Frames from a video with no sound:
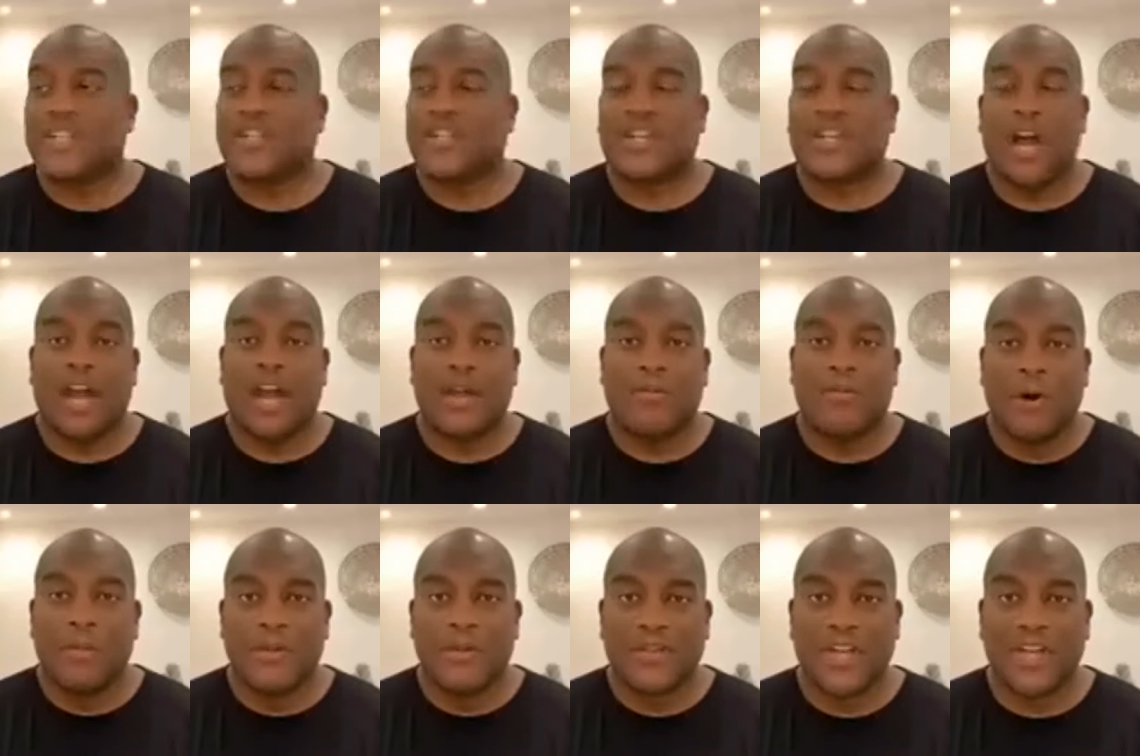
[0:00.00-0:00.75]
Scotty
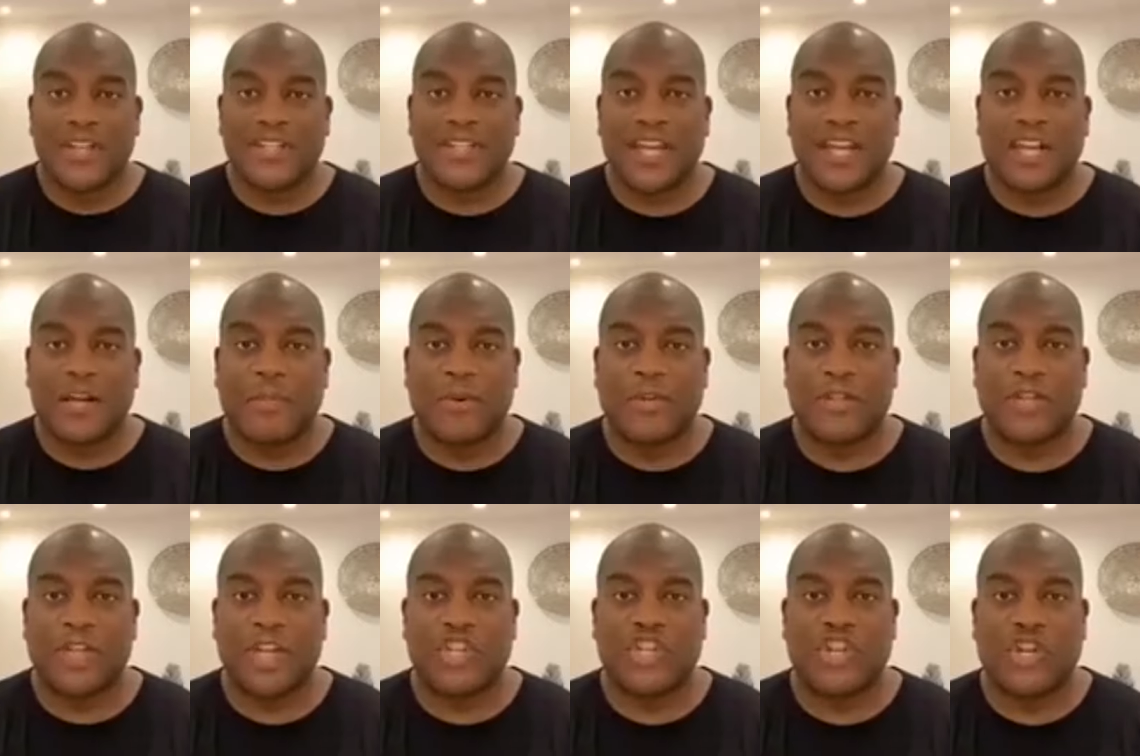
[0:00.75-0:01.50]
Bowman thinks they could
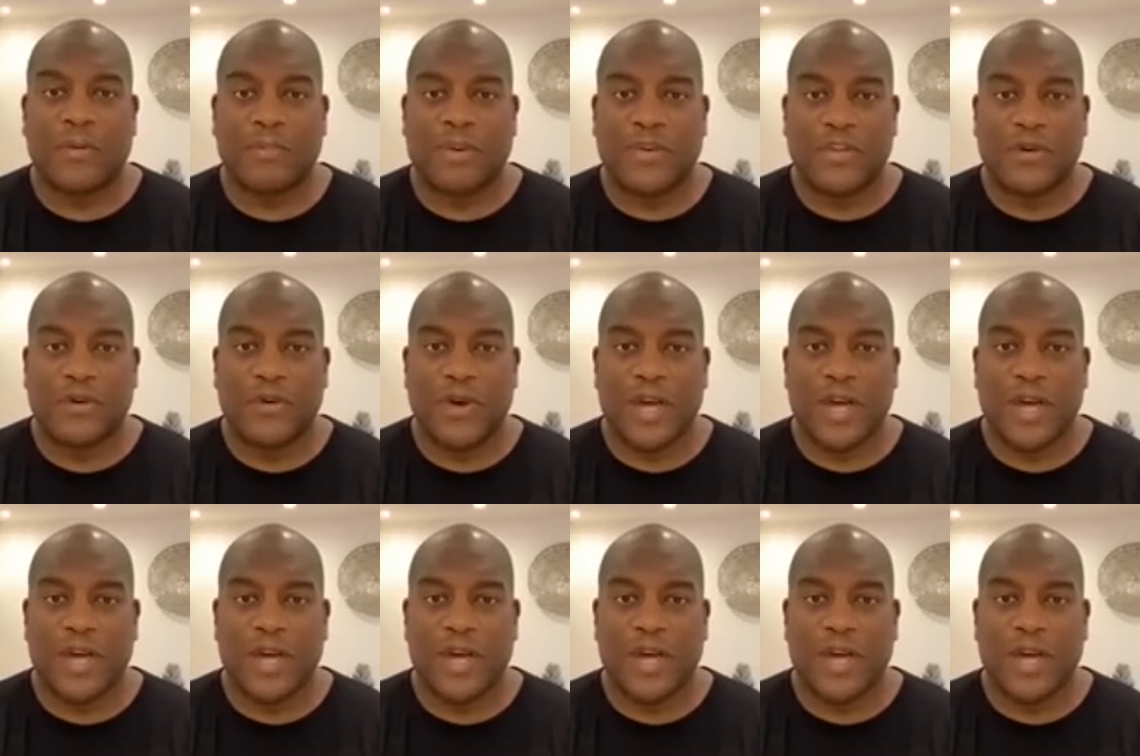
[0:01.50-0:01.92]
put they should put the